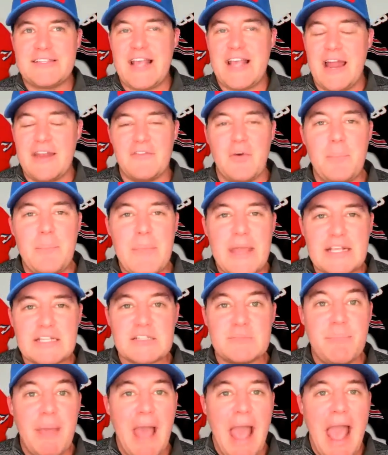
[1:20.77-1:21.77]
of a
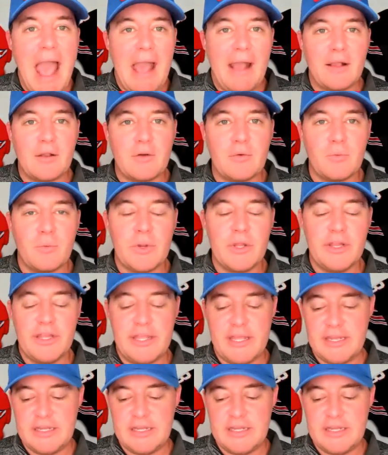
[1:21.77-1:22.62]
mixed bag, really,